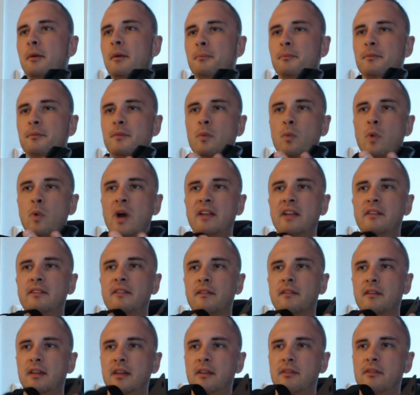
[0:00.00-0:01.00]
weight
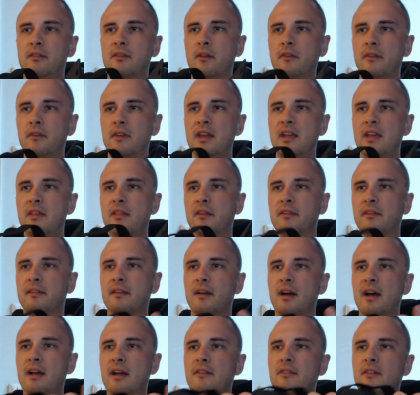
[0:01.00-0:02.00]
sleeves on either
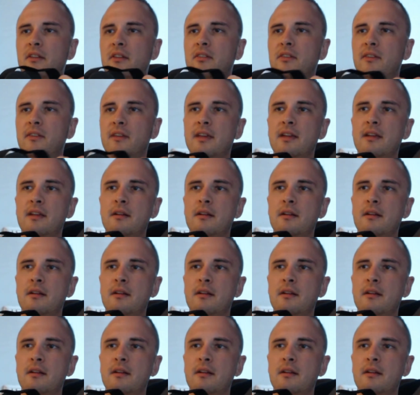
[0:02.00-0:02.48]
side of this thing,